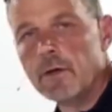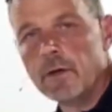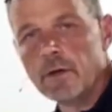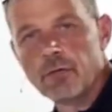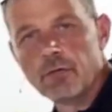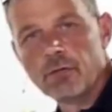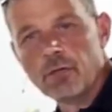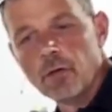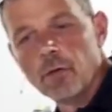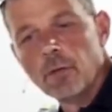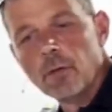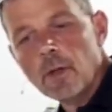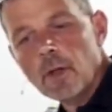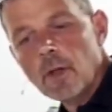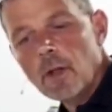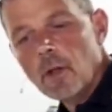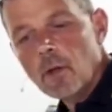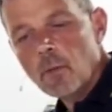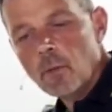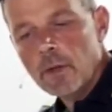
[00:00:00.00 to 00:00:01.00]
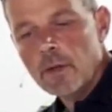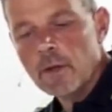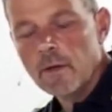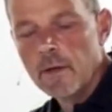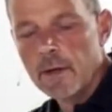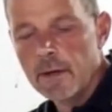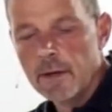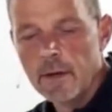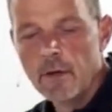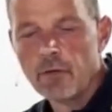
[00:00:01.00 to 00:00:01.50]
this screw, we can
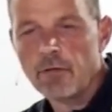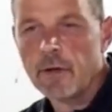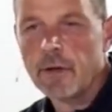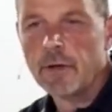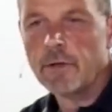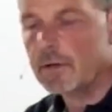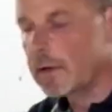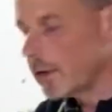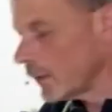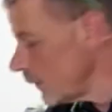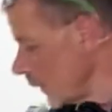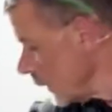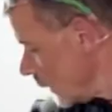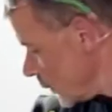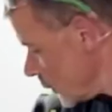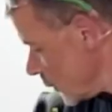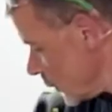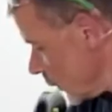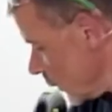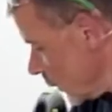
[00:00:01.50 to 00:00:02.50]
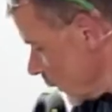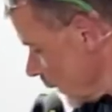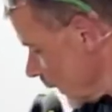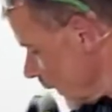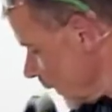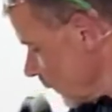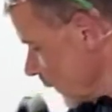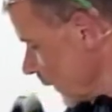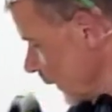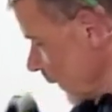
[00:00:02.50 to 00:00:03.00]
then increase the extension on the left